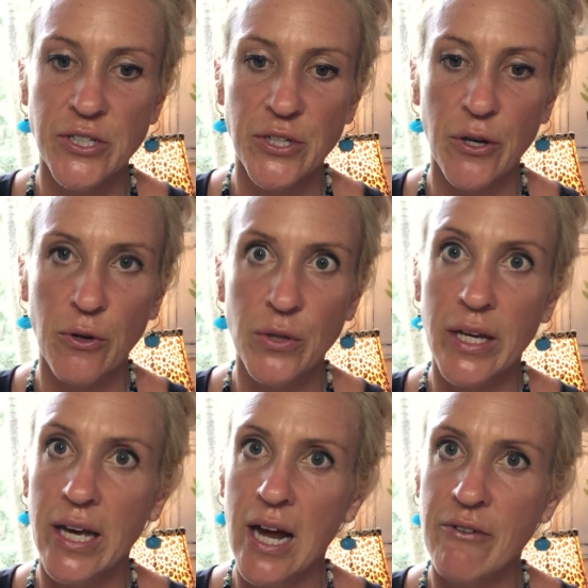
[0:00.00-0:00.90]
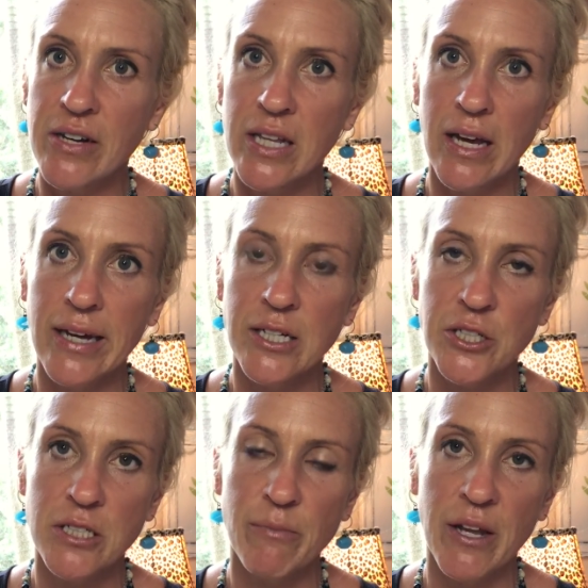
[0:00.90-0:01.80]
to look at everything I had
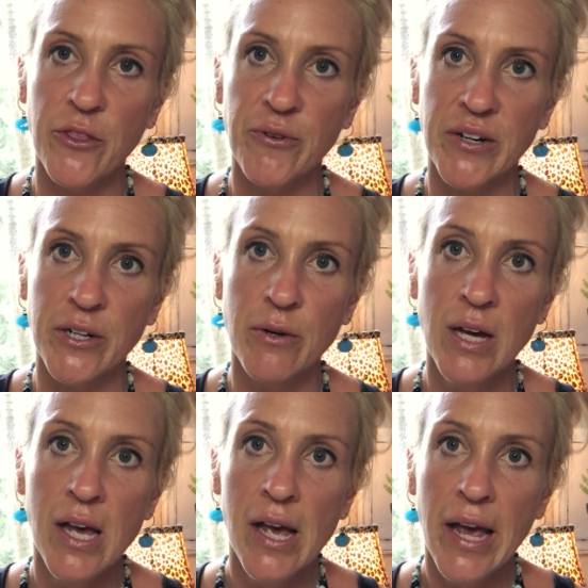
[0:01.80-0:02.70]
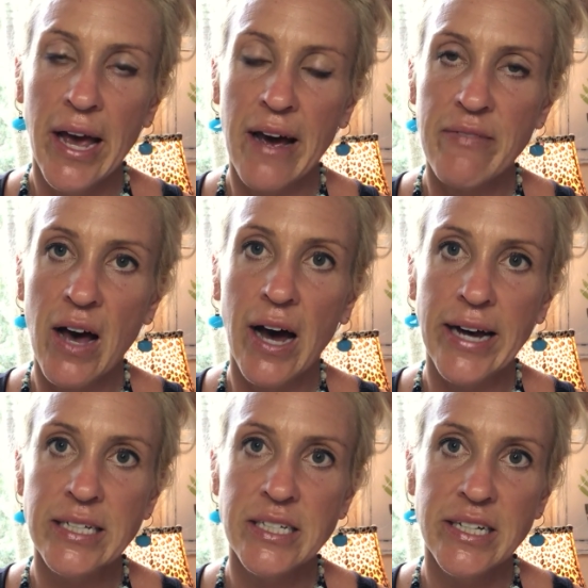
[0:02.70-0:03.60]
just been through, and that
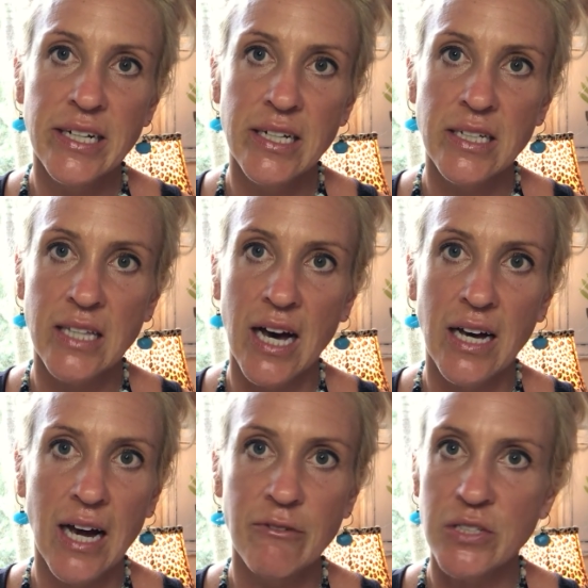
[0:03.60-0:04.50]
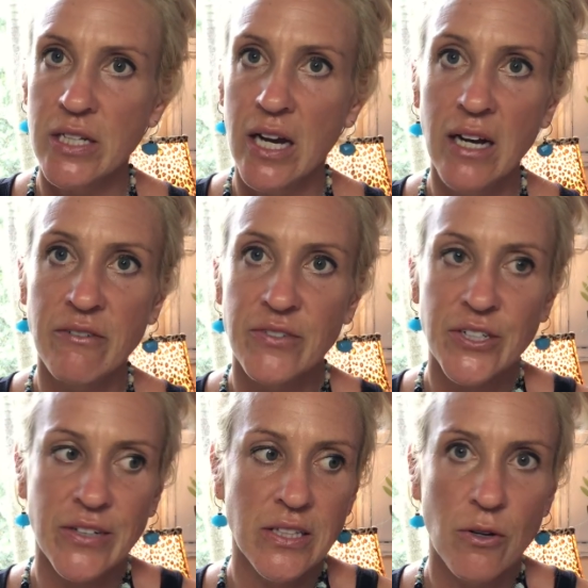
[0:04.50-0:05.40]
idea that I was enough
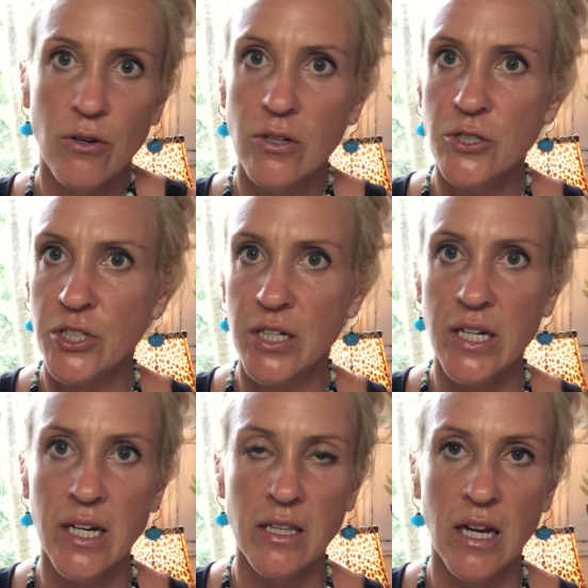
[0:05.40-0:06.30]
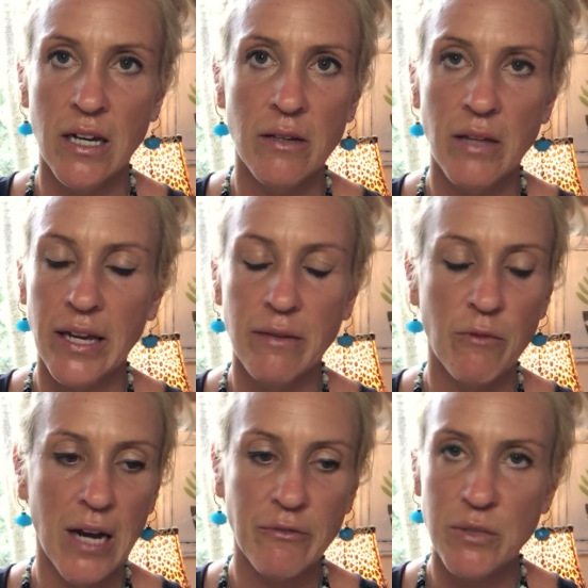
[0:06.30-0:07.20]
during the whole journey, that like
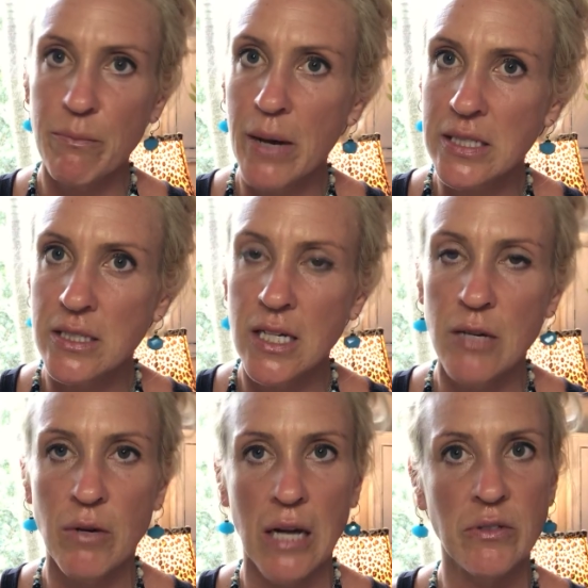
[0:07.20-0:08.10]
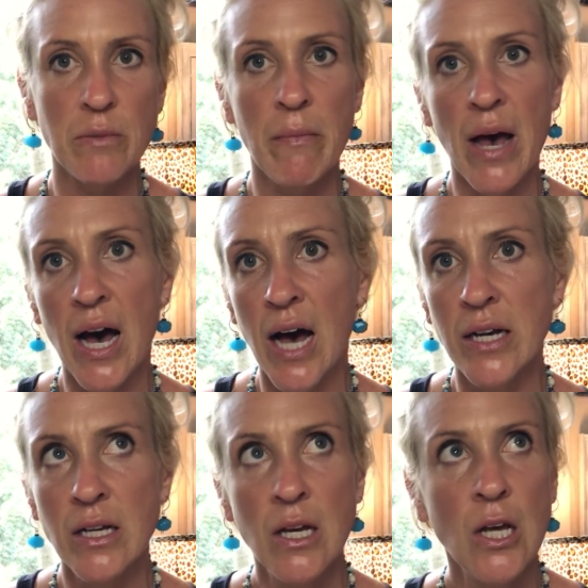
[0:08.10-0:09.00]
when I was messy, when I was
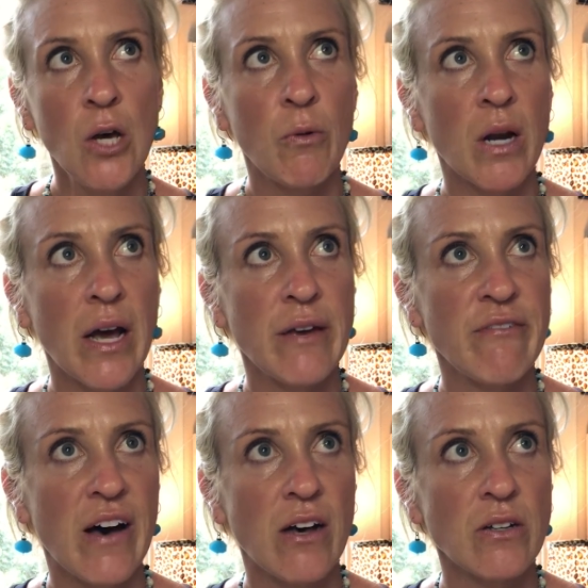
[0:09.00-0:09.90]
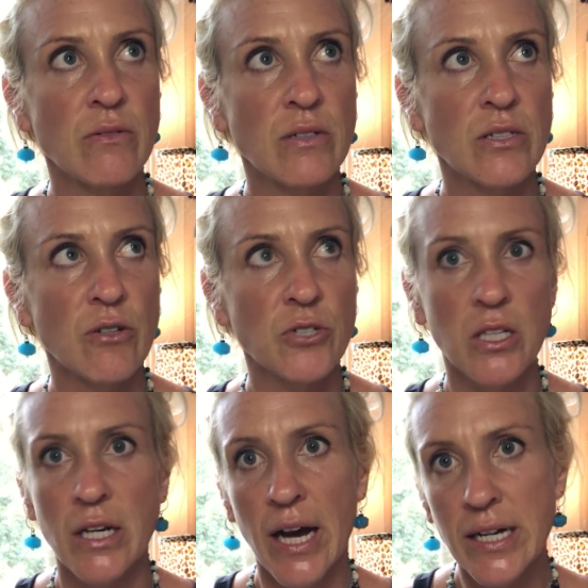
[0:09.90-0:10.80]
mad, when I felt
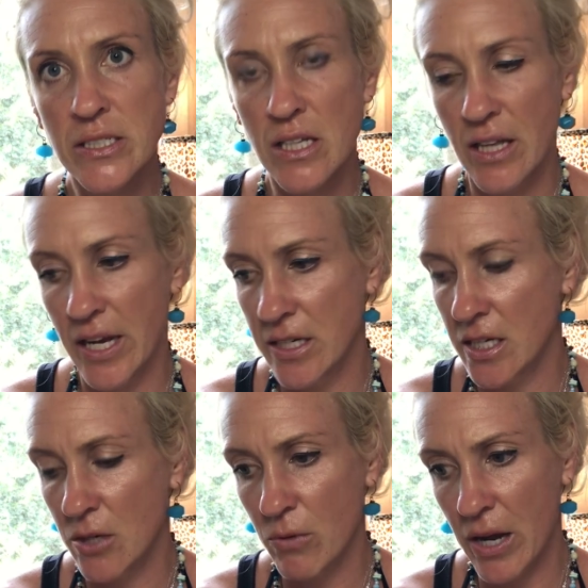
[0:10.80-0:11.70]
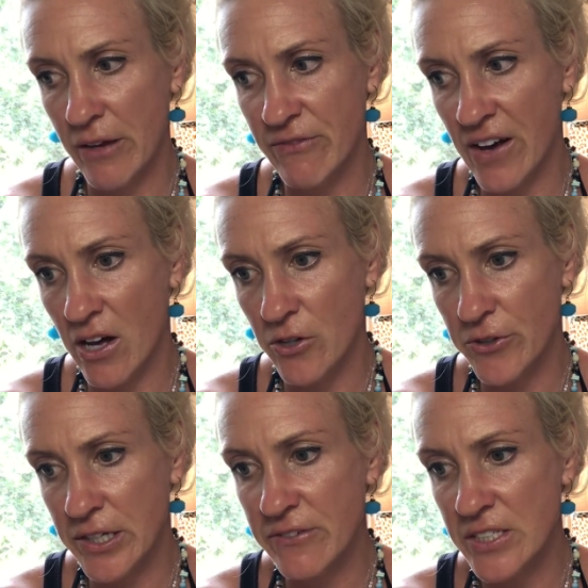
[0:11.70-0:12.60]
socially isolated, when I felt
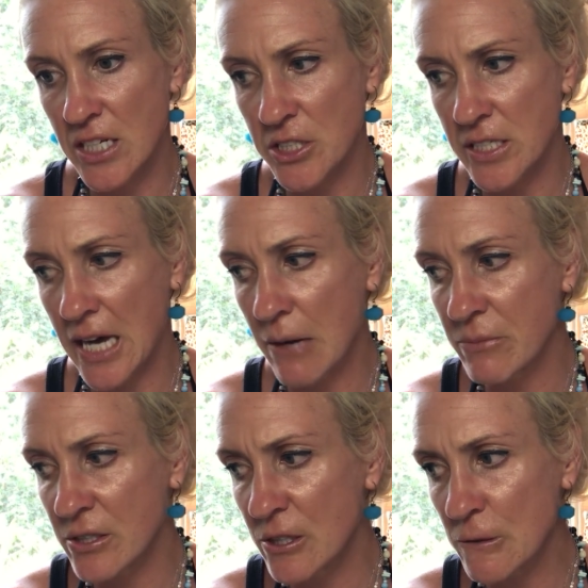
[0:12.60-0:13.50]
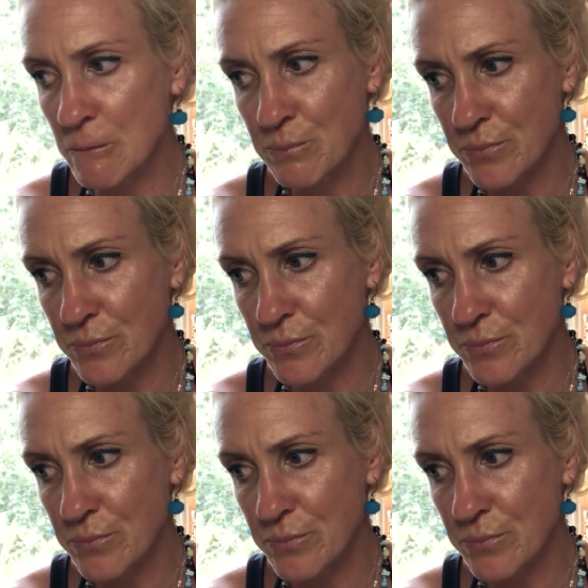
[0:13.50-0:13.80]
grief is such a taboo,